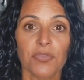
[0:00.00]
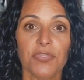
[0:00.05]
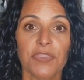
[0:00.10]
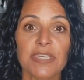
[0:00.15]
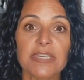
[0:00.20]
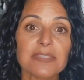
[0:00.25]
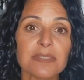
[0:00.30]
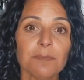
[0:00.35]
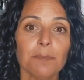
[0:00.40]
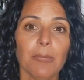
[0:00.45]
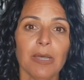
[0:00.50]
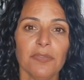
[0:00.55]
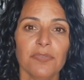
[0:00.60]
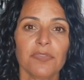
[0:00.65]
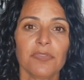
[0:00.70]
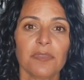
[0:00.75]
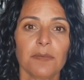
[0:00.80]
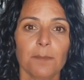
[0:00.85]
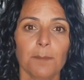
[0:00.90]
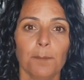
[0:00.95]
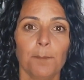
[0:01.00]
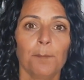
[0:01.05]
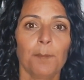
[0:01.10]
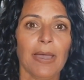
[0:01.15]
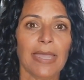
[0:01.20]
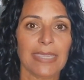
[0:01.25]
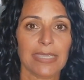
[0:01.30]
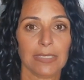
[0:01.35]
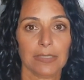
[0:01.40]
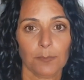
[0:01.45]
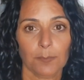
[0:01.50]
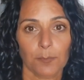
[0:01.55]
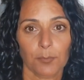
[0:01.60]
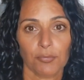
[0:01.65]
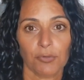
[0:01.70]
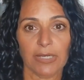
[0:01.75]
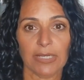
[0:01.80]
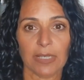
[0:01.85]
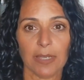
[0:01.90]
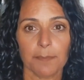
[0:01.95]
This month might
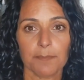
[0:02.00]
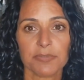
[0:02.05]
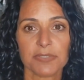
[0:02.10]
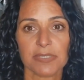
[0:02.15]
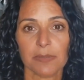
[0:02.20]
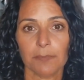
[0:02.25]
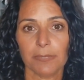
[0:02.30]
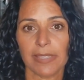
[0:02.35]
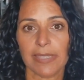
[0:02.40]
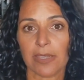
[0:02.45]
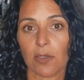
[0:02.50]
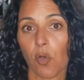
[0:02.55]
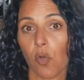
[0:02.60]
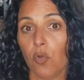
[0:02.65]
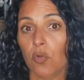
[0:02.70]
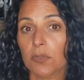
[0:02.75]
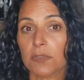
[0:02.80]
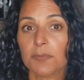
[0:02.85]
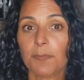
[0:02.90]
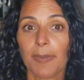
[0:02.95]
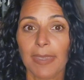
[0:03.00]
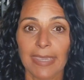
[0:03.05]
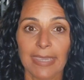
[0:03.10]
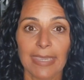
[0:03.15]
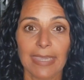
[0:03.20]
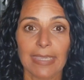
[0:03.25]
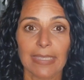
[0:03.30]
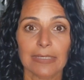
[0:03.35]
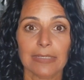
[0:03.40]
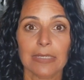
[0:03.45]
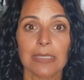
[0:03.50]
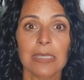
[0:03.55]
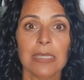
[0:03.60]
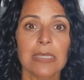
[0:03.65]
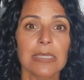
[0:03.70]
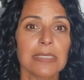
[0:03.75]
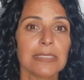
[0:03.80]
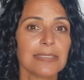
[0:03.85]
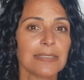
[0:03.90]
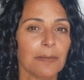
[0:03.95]
bring up some old pain,
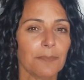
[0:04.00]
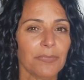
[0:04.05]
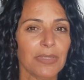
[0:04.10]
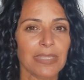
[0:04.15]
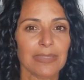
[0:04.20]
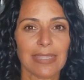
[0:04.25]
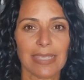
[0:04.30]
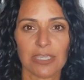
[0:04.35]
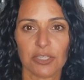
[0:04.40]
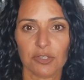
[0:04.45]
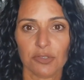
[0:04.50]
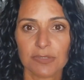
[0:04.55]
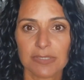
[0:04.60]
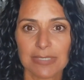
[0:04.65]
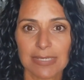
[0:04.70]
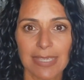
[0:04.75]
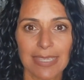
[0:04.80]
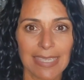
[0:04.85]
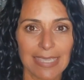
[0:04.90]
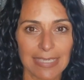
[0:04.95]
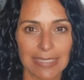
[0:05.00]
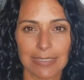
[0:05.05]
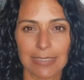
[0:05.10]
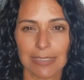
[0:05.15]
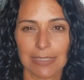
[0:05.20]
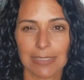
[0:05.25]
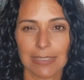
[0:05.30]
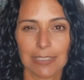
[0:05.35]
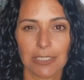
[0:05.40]
something that used to hit